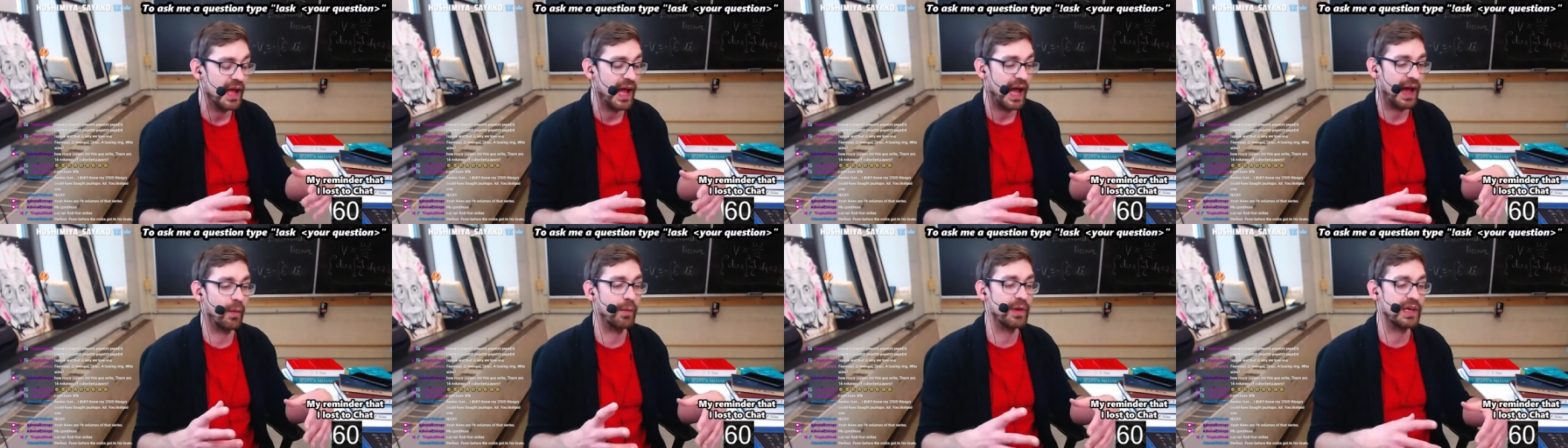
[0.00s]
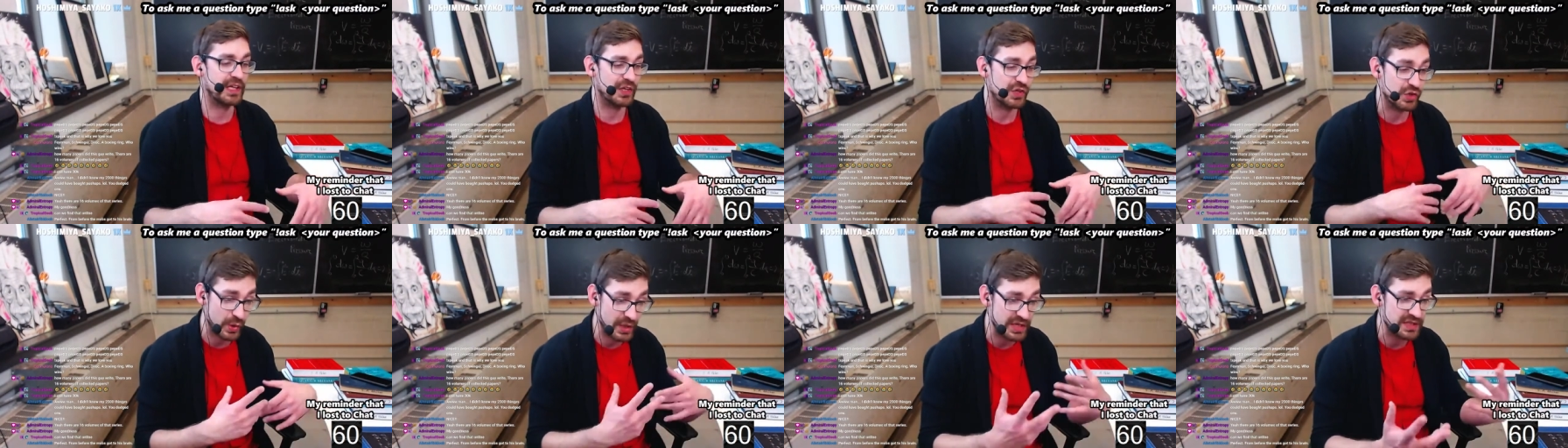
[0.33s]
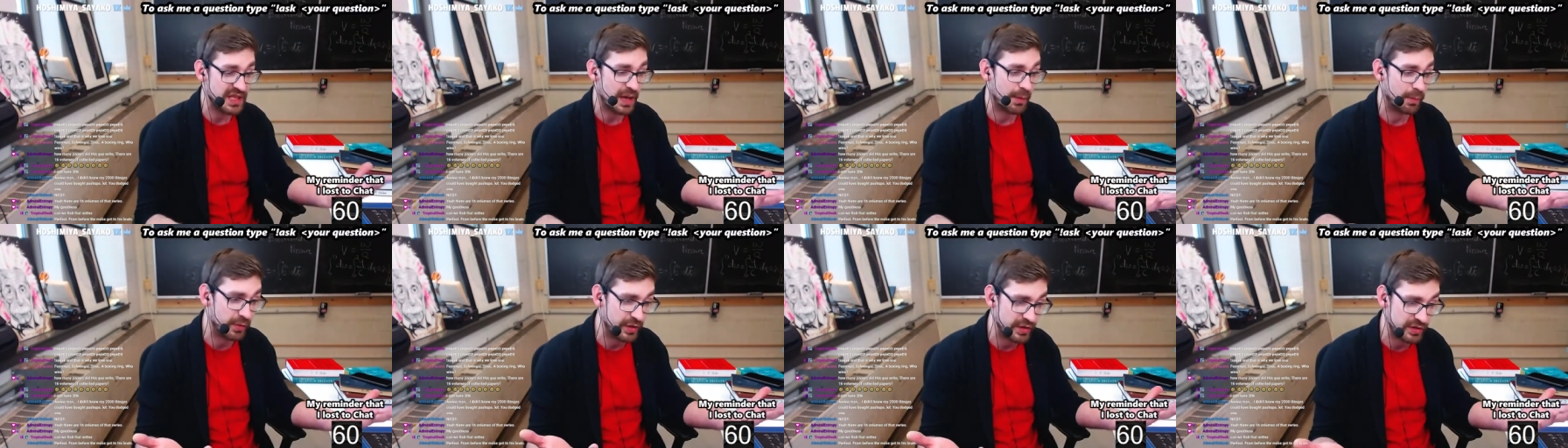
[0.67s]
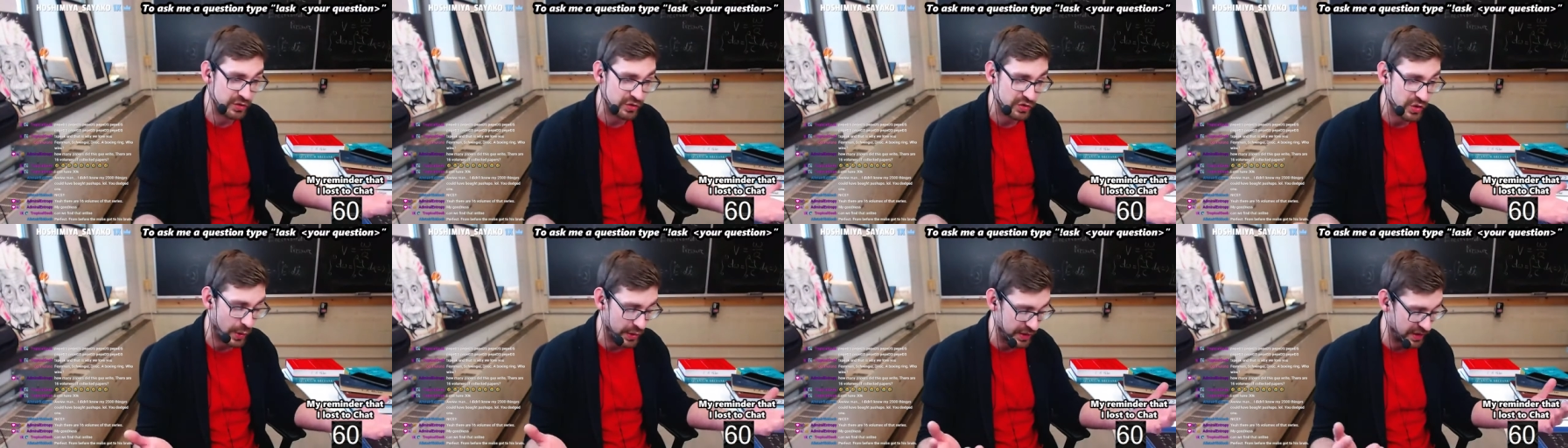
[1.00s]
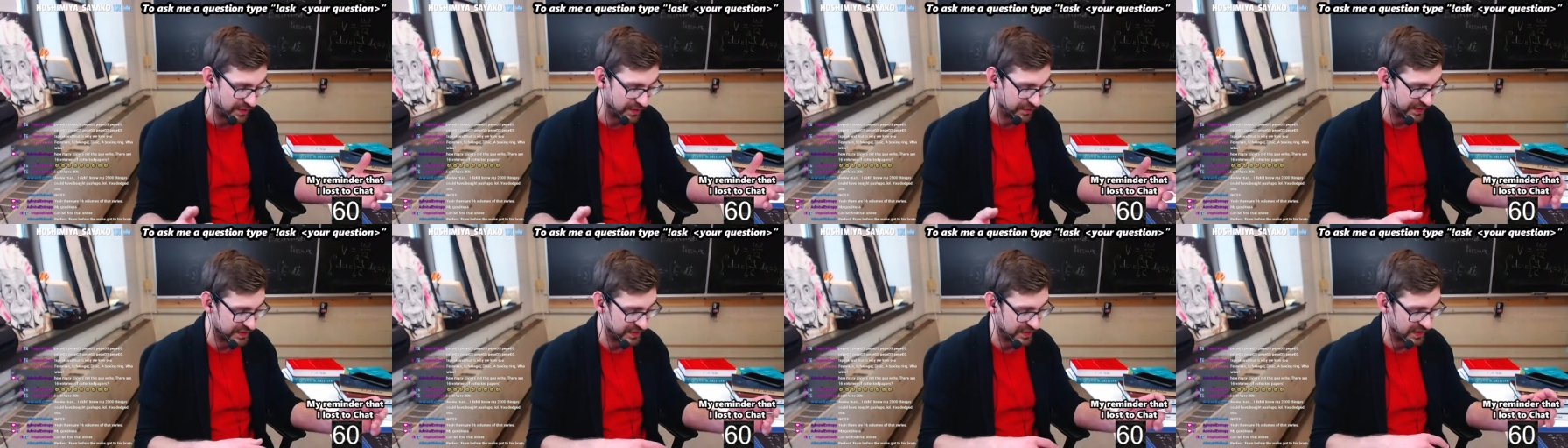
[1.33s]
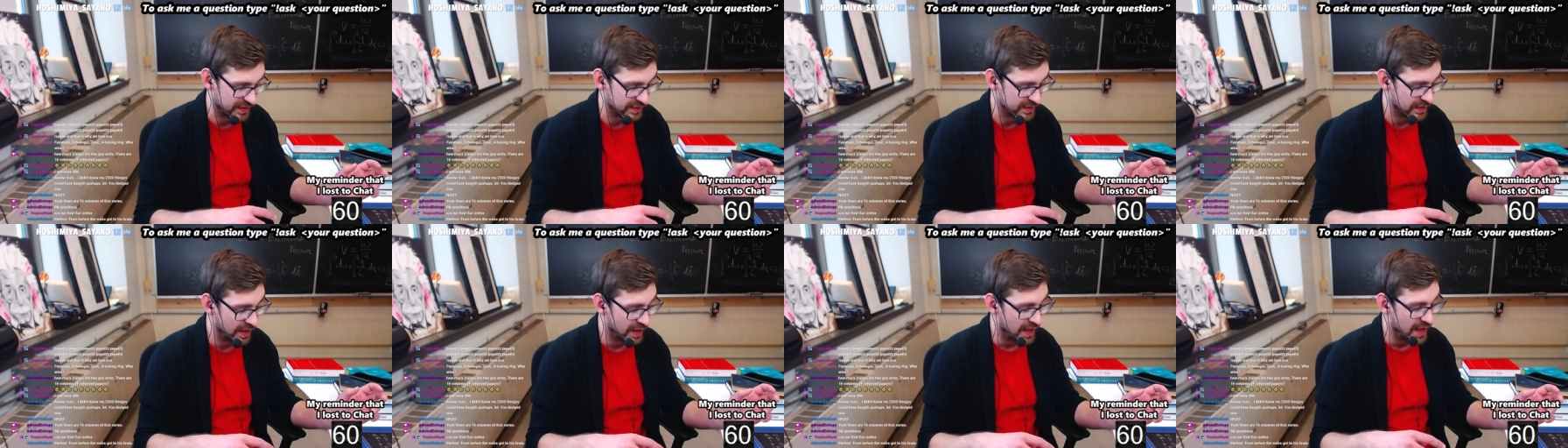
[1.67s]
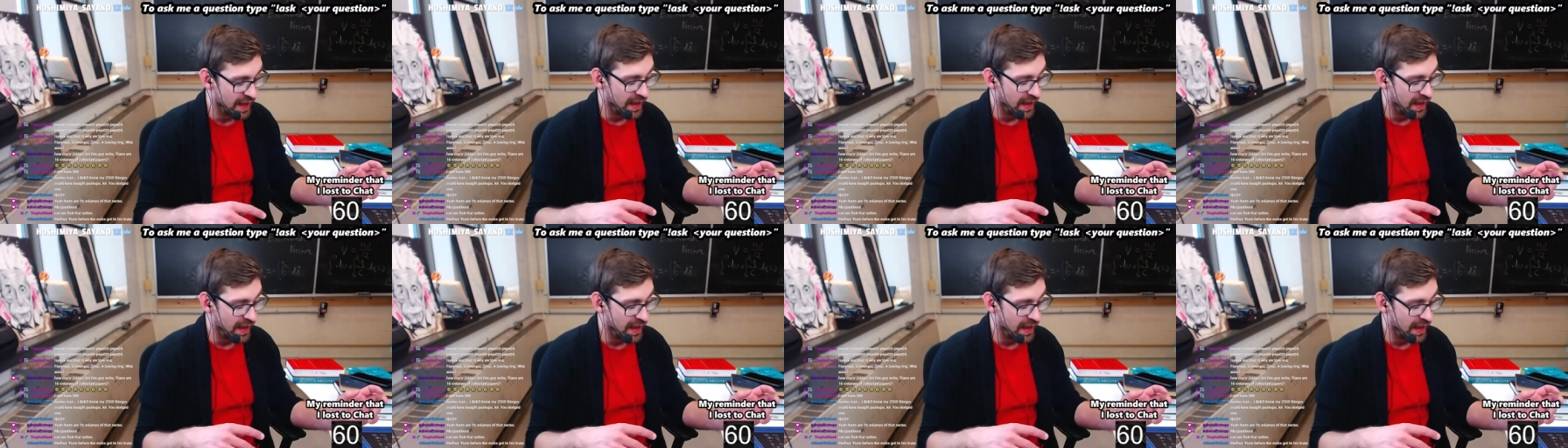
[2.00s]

and we can treat them with Newtonian physics.